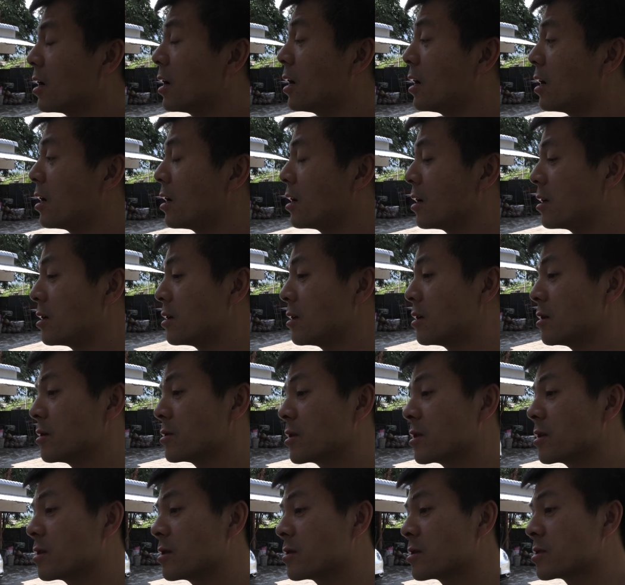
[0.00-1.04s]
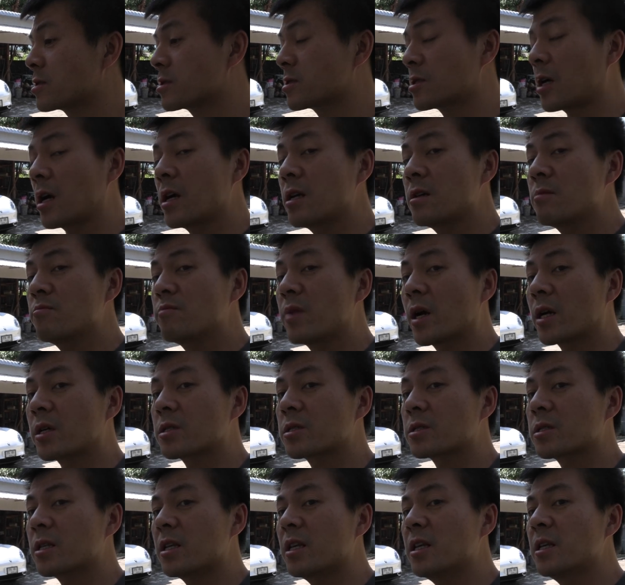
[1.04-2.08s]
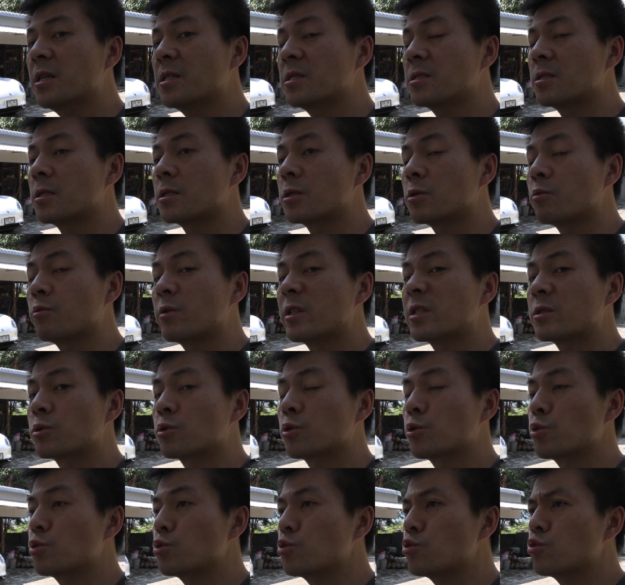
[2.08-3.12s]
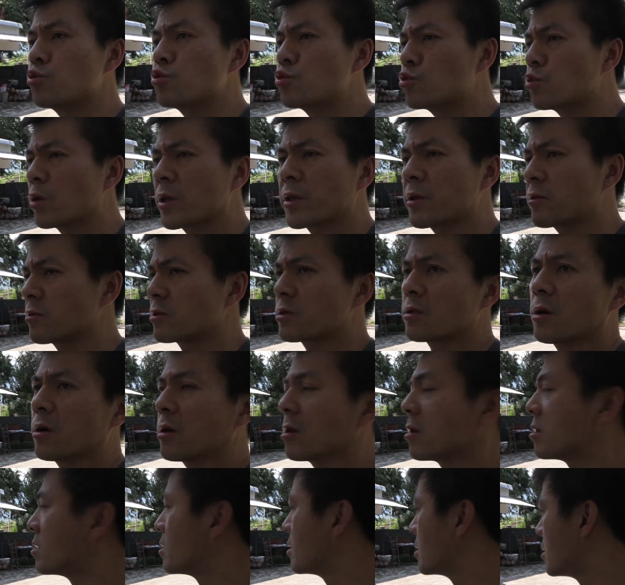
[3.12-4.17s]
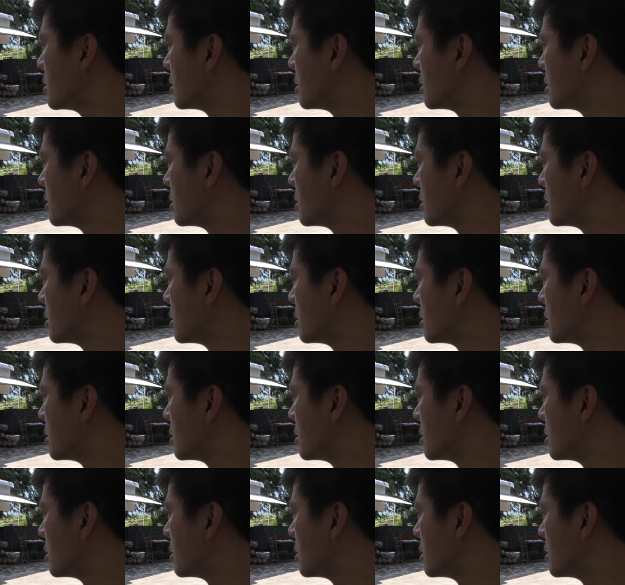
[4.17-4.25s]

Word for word: Uh, the Cybex E C Twist two, whatever it's called.